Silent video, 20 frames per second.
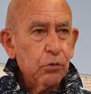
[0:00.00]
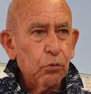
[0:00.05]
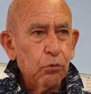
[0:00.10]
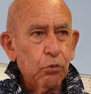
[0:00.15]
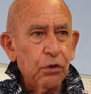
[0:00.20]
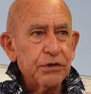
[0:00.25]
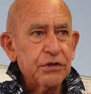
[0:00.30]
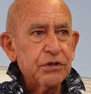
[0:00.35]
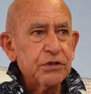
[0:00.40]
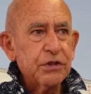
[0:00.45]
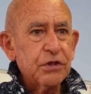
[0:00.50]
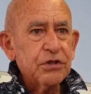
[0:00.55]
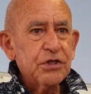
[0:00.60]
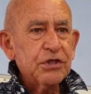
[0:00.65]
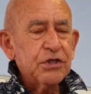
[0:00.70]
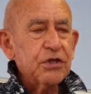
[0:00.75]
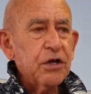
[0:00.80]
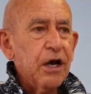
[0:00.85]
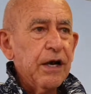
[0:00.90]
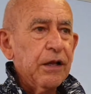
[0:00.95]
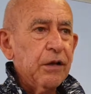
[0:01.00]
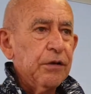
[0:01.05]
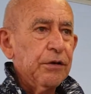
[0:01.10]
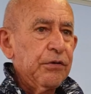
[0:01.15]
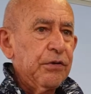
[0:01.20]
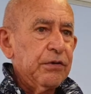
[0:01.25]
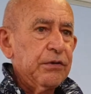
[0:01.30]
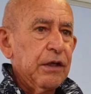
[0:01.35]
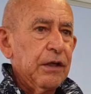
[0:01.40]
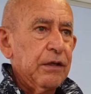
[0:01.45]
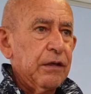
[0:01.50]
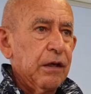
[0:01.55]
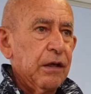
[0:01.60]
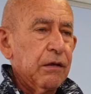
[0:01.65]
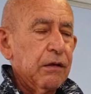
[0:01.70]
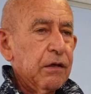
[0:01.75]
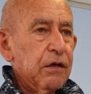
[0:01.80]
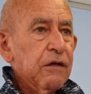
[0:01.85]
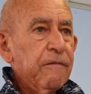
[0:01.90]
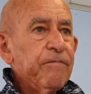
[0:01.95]
What's silo thinking?
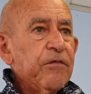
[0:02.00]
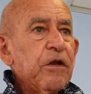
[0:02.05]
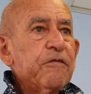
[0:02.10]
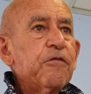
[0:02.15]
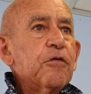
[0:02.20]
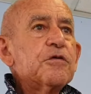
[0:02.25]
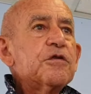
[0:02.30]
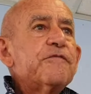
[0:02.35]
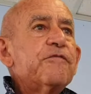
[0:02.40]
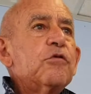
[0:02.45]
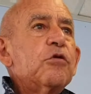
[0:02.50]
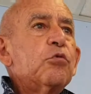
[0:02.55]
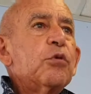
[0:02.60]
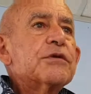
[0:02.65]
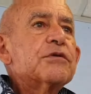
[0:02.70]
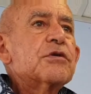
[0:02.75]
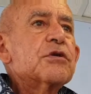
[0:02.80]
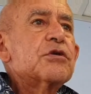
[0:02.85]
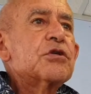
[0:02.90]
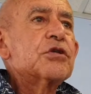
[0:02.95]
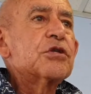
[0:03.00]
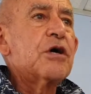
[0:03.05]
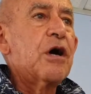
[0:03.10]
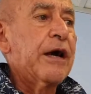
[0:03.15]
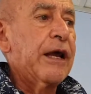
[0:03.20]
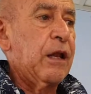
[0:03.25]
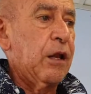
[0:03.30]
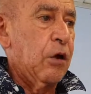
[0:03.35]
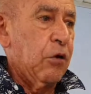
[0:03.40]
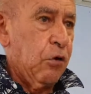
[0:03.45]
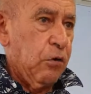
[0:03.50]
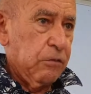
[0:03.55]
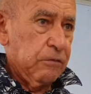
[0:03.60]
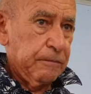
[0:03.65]
First of all, what's a silo?